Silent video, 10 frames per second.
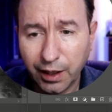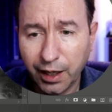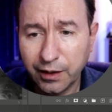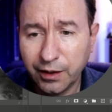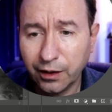
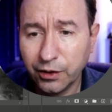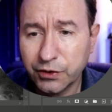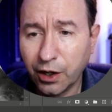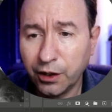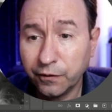anything that
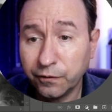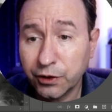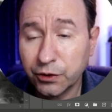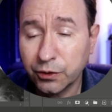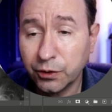looks
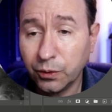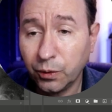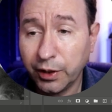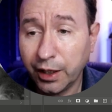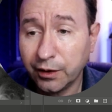artificial
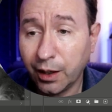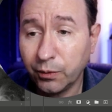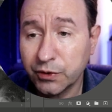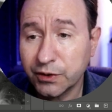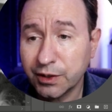or that
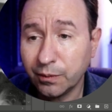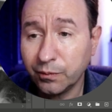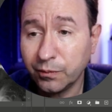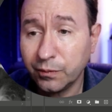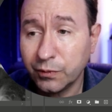was
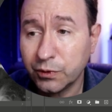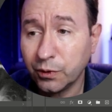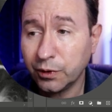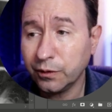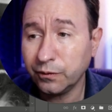some
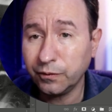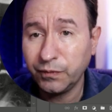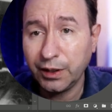sort of